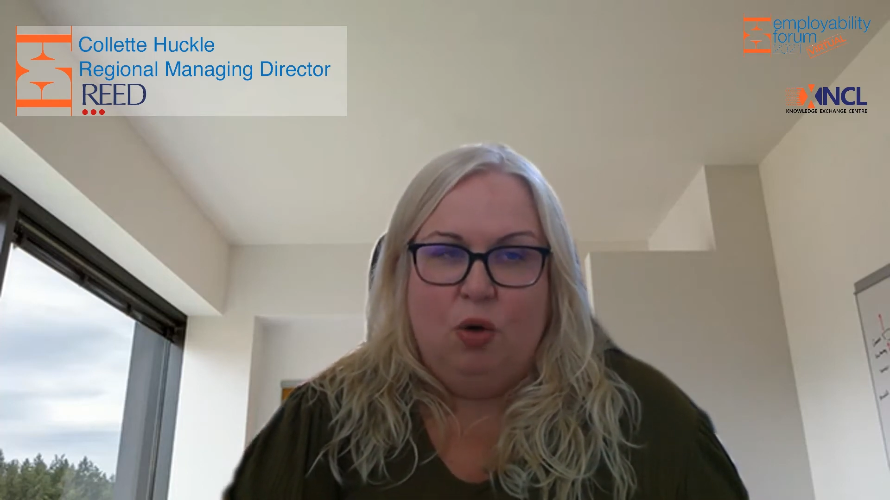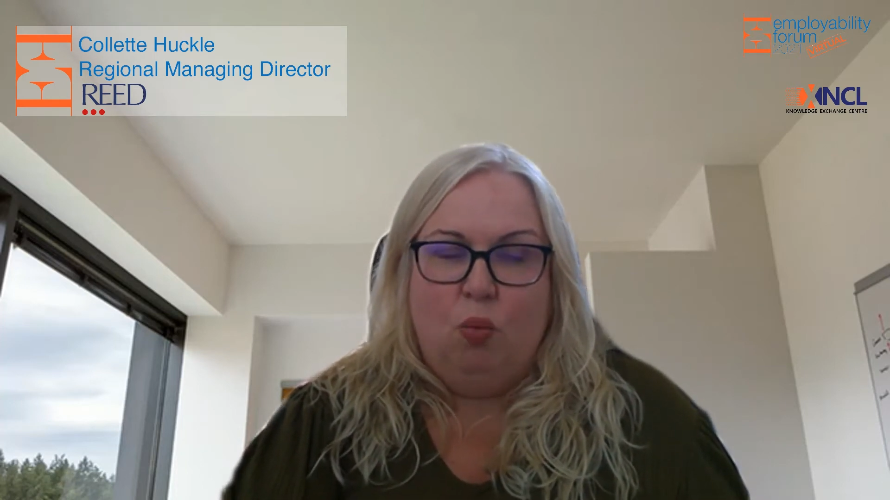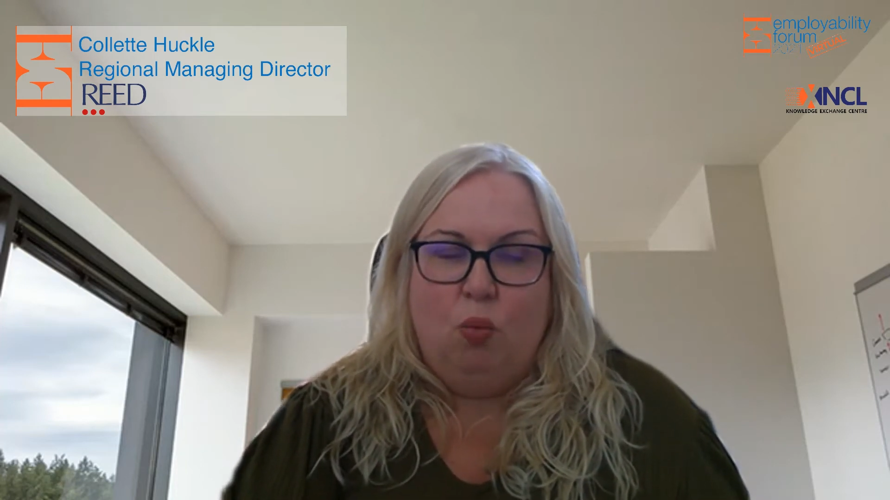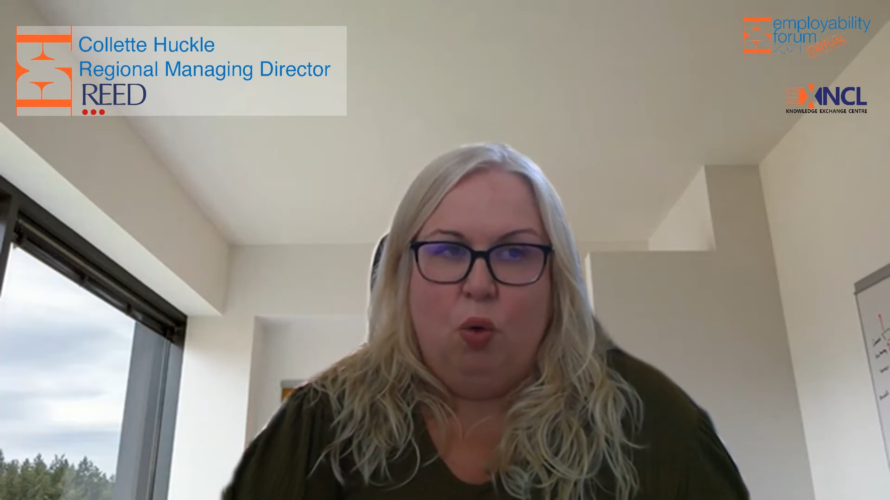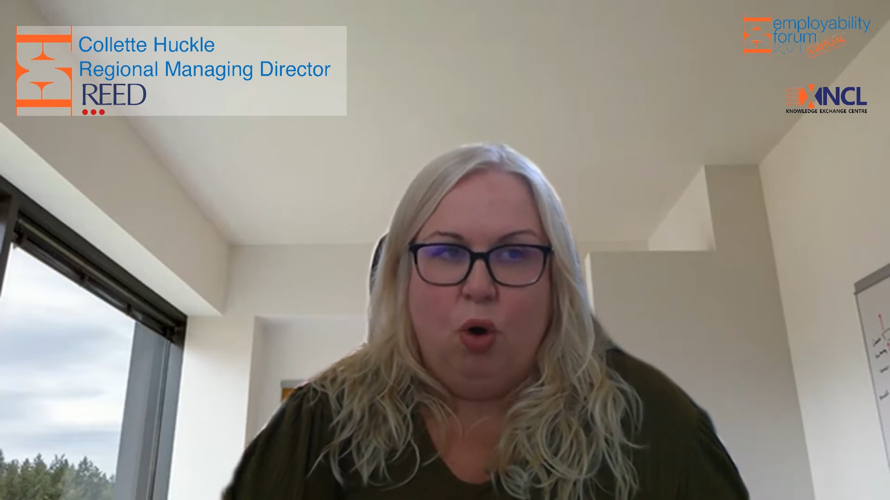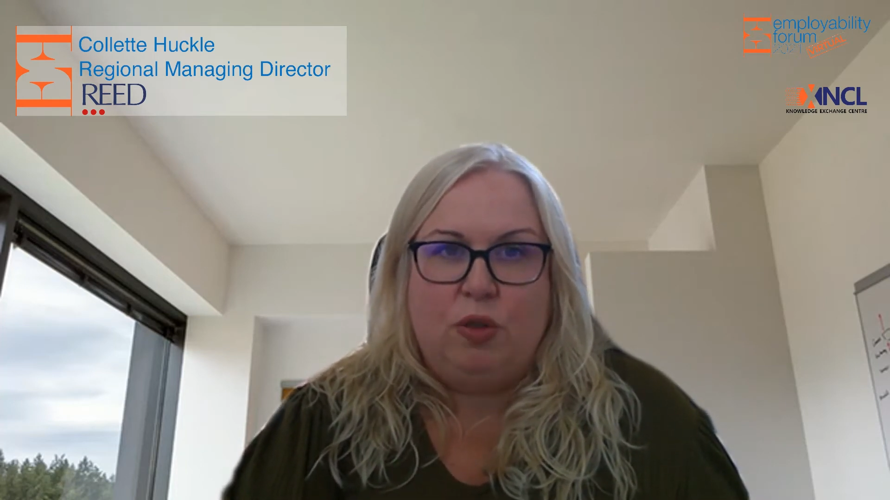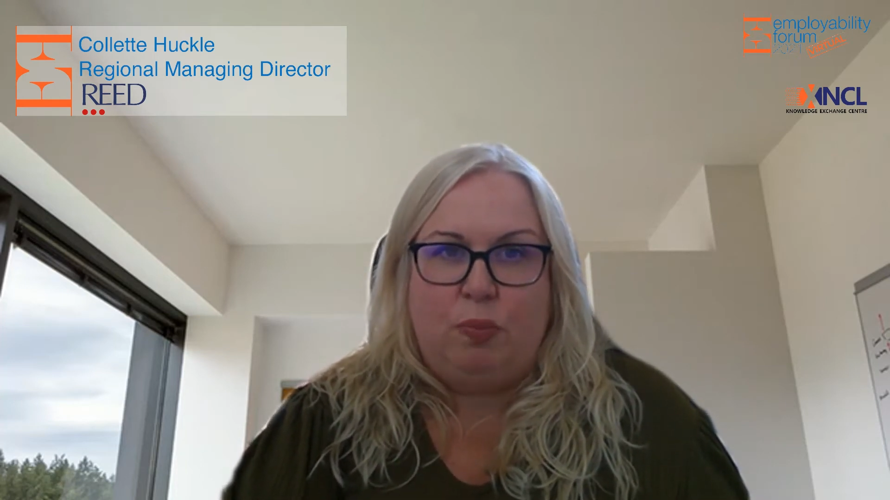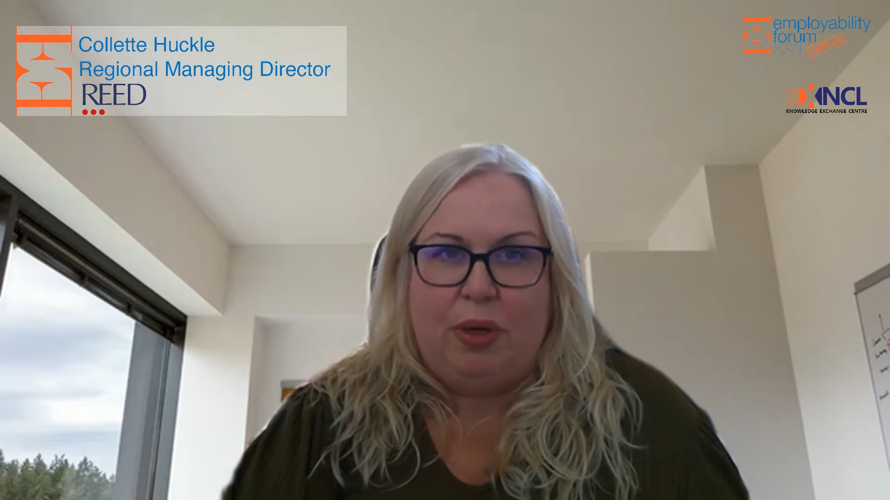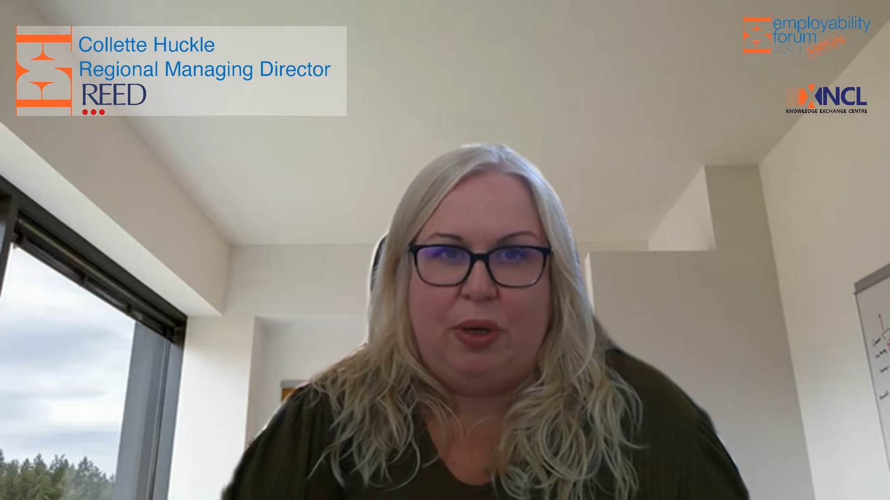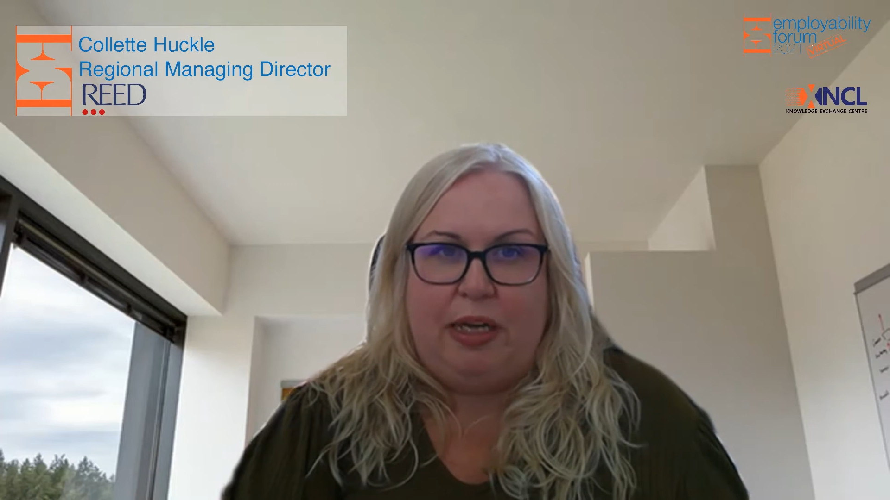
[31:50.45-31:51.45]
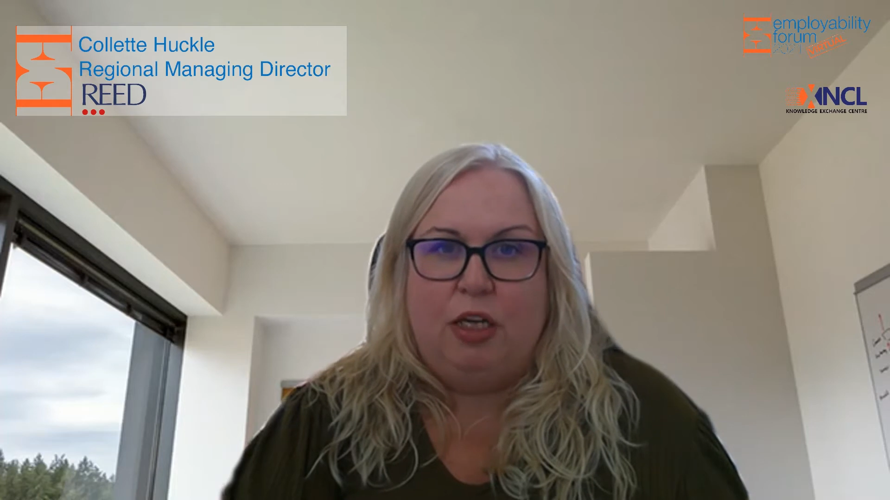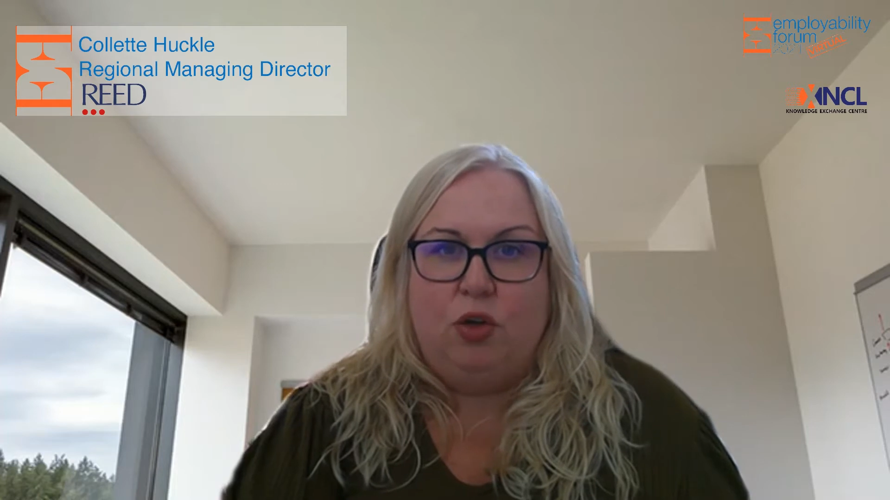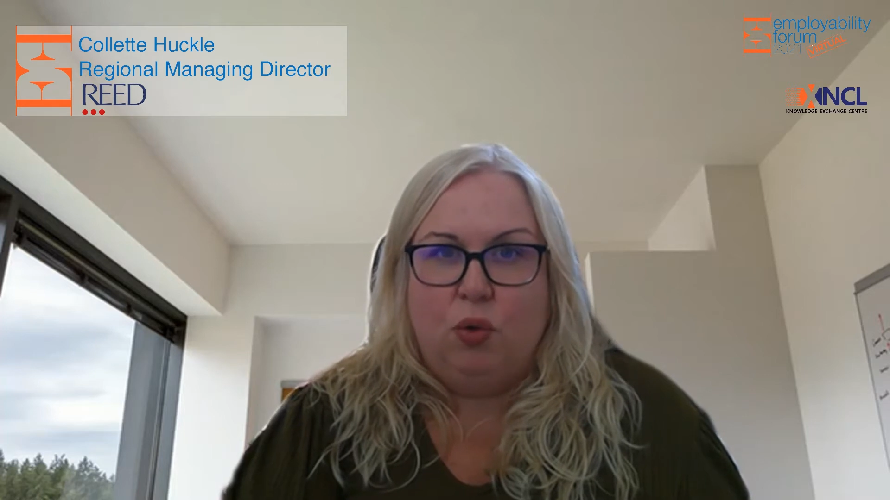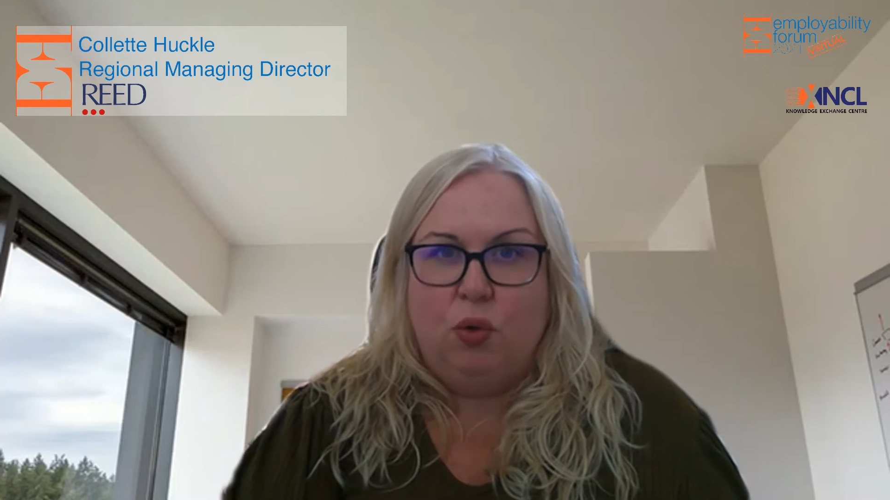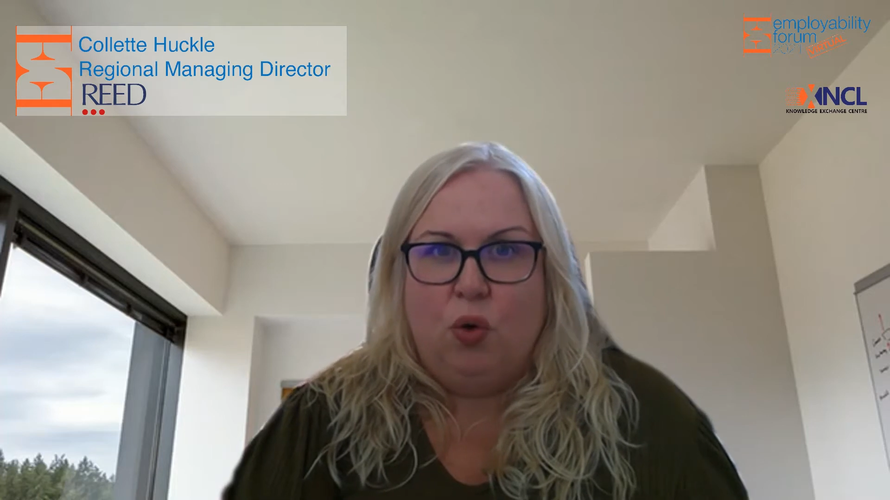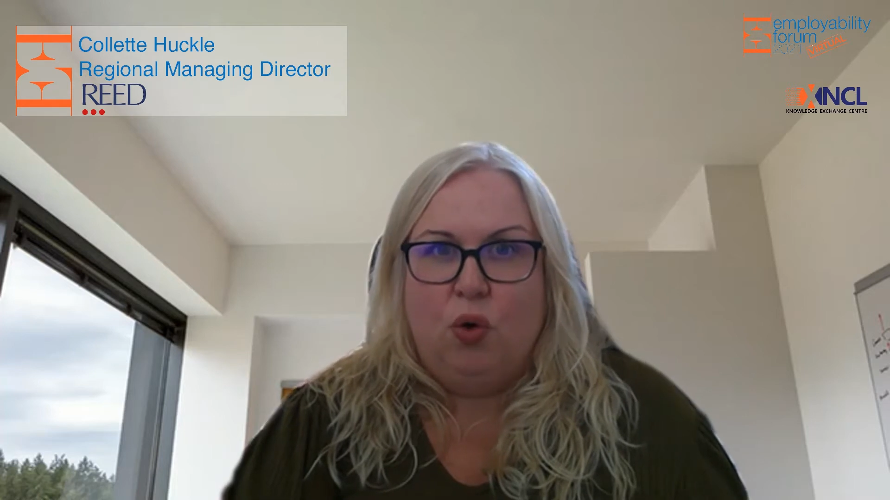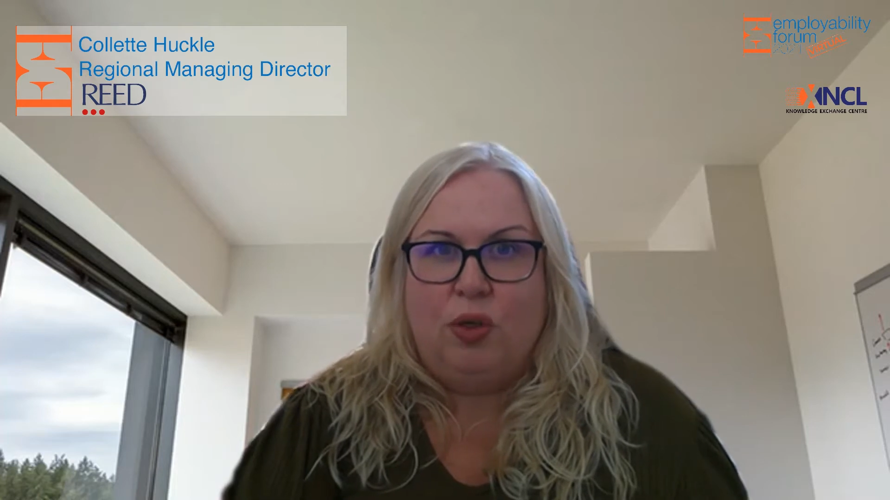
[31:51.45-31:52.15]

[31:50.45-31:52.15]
what would be your